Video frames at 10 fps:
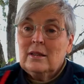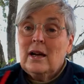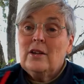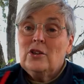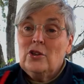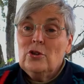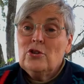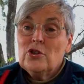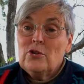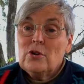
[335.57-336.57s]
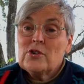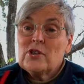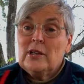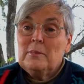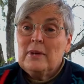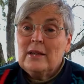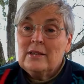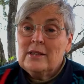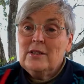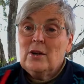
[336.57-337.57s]
A new Jerusalem
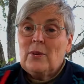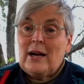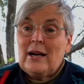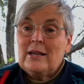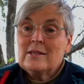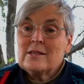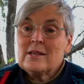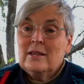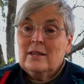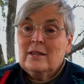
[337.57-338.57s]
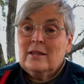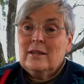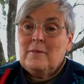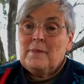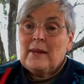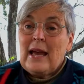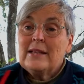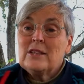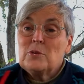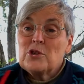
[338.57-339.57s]
did arise,
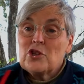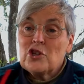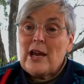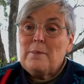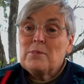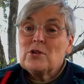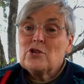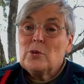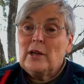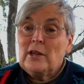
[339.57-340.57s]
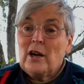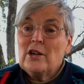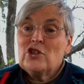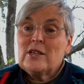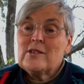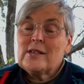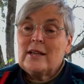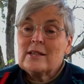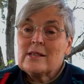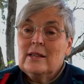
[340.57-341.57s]
and it was shaped to a large
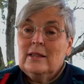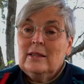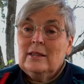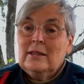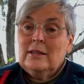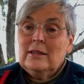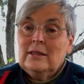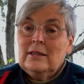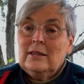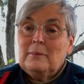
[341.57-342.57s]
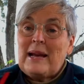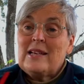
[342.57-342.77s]
extent by